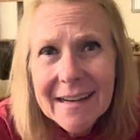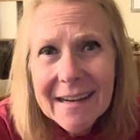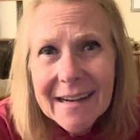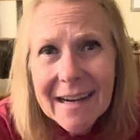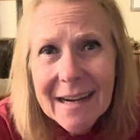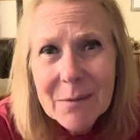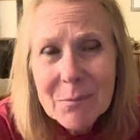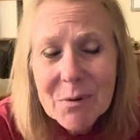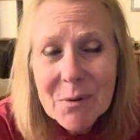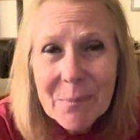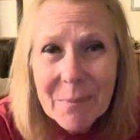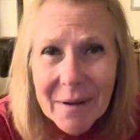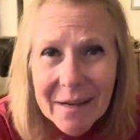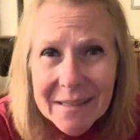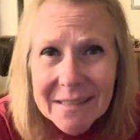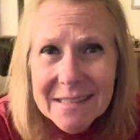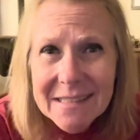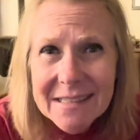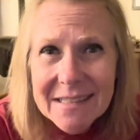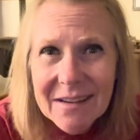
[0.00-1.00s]
I'm
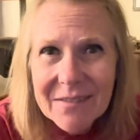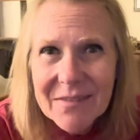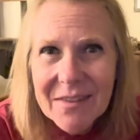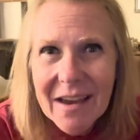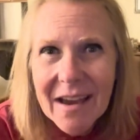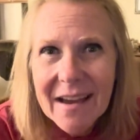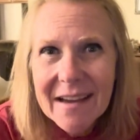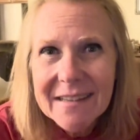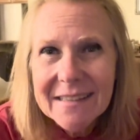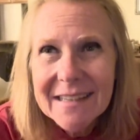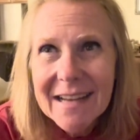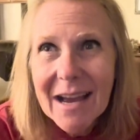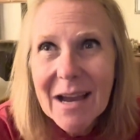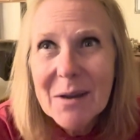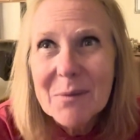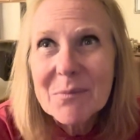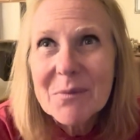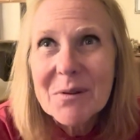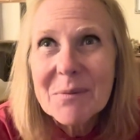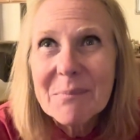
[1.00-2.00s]
reminded of that.
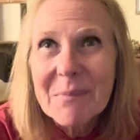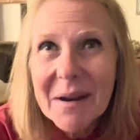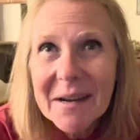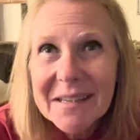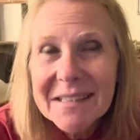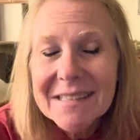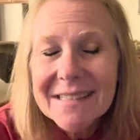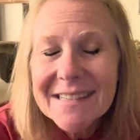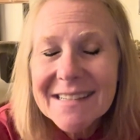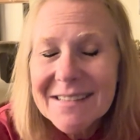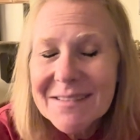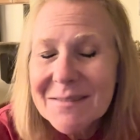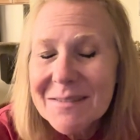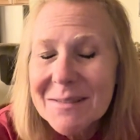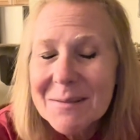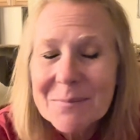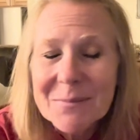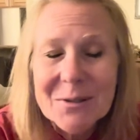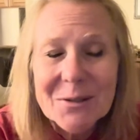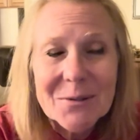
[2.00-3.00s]
I'm reminded of
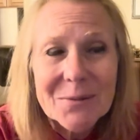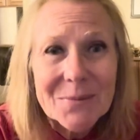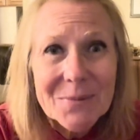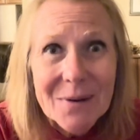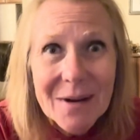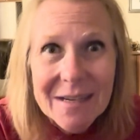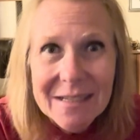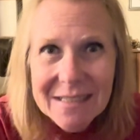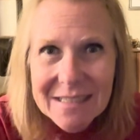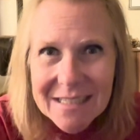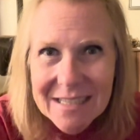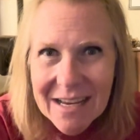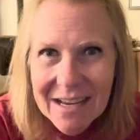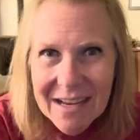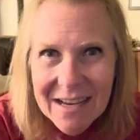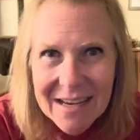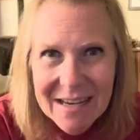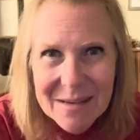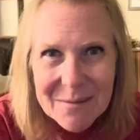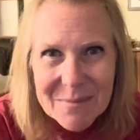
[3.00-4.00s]
some great
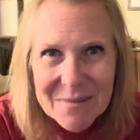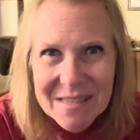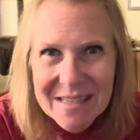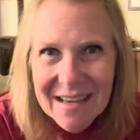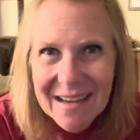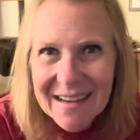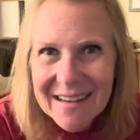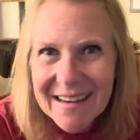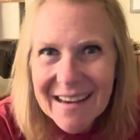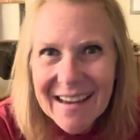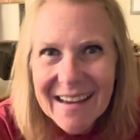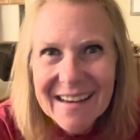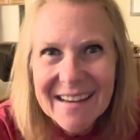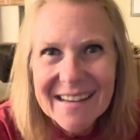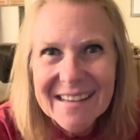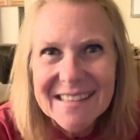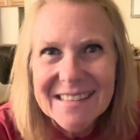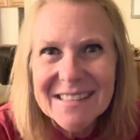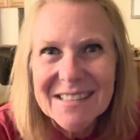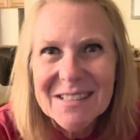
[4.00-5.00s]
times I
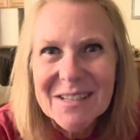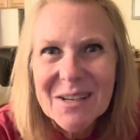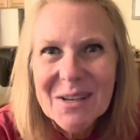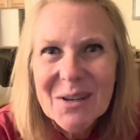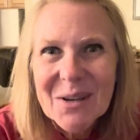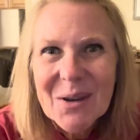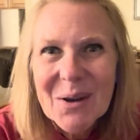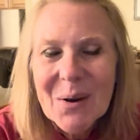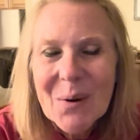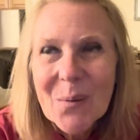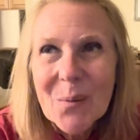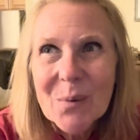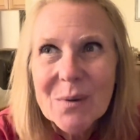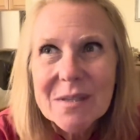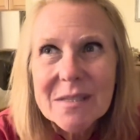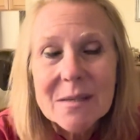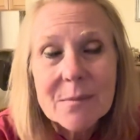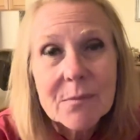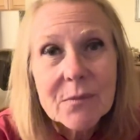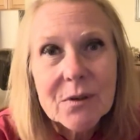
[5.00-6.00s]
had with
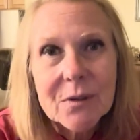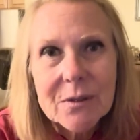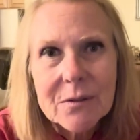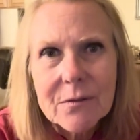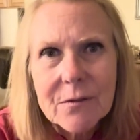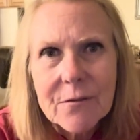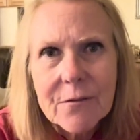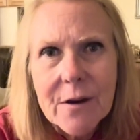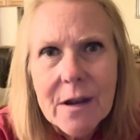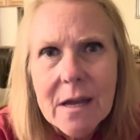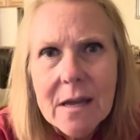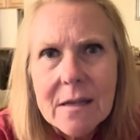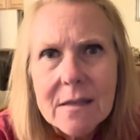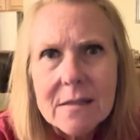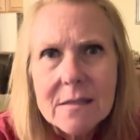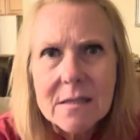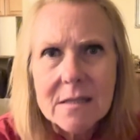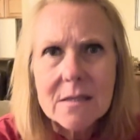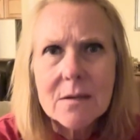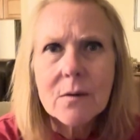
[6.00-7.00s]
some good
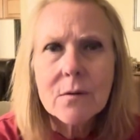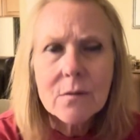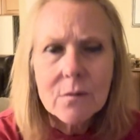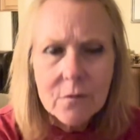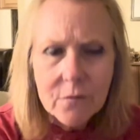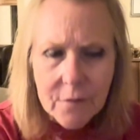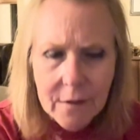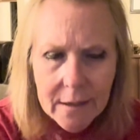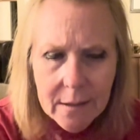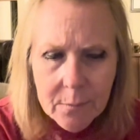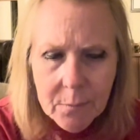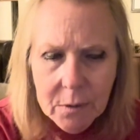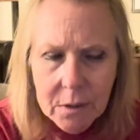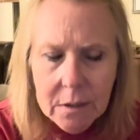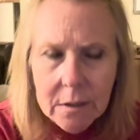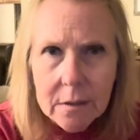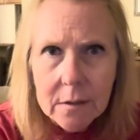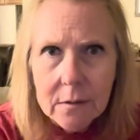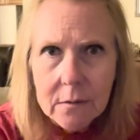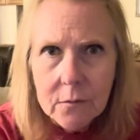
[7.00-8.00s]
friends. So
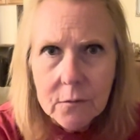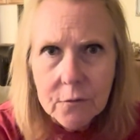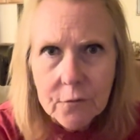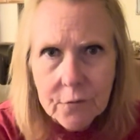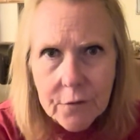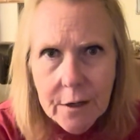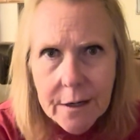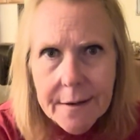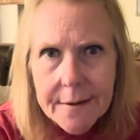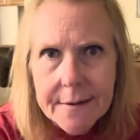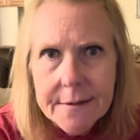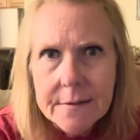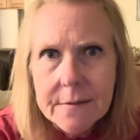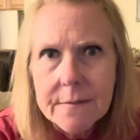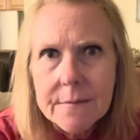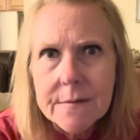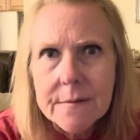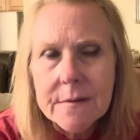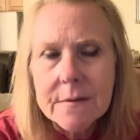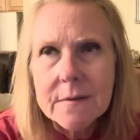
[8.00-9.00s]
family,
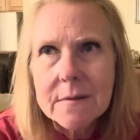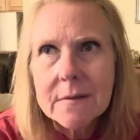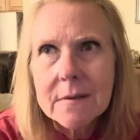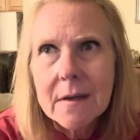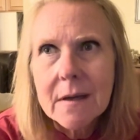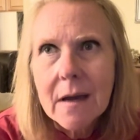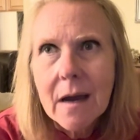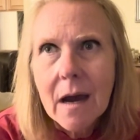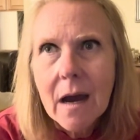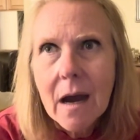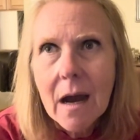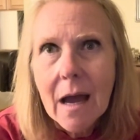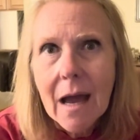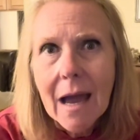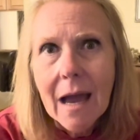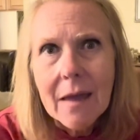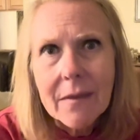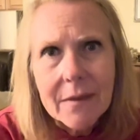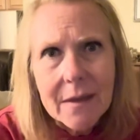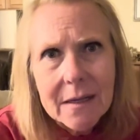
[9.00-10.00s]
friends,
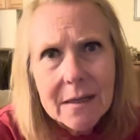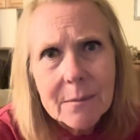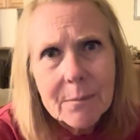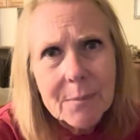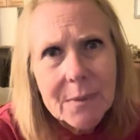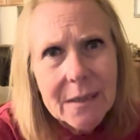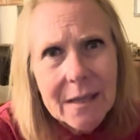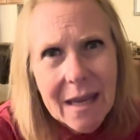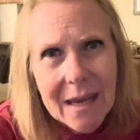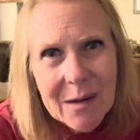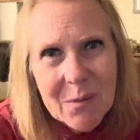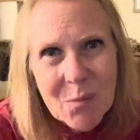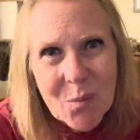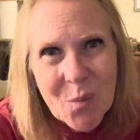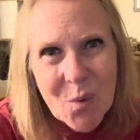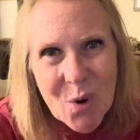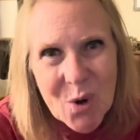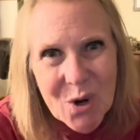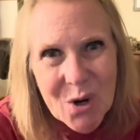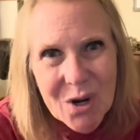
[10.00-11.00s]
and then it became
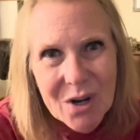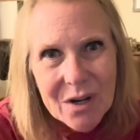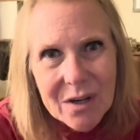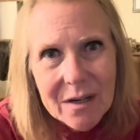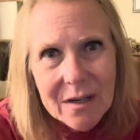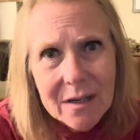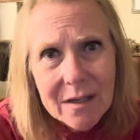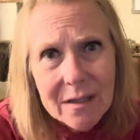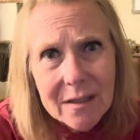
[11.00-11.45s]
work,